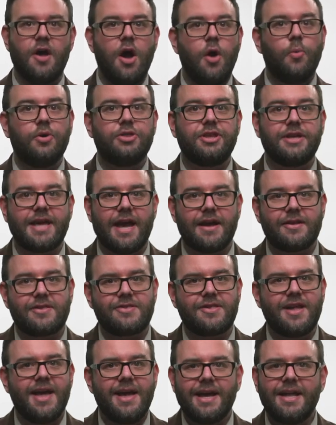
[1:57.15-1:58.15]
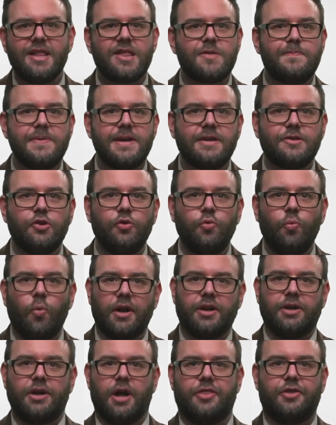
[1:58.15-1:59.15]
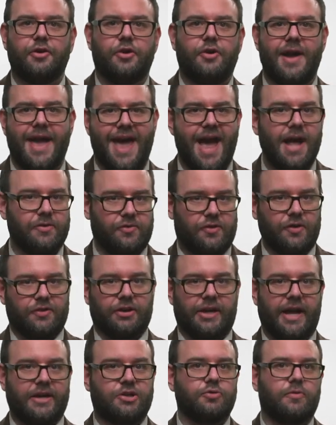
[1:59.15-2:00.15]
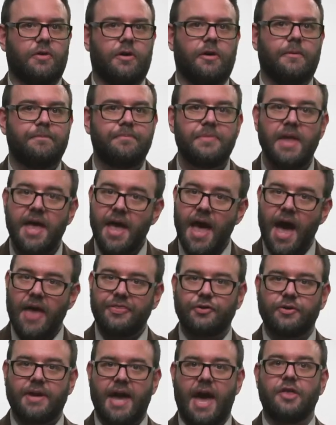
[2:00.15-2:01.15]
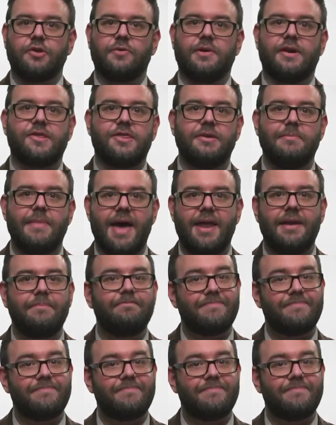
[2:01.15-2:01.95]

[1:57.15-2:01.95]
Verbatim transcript: where the guests can speak to one another and to the lecturer. At their gatherings, the men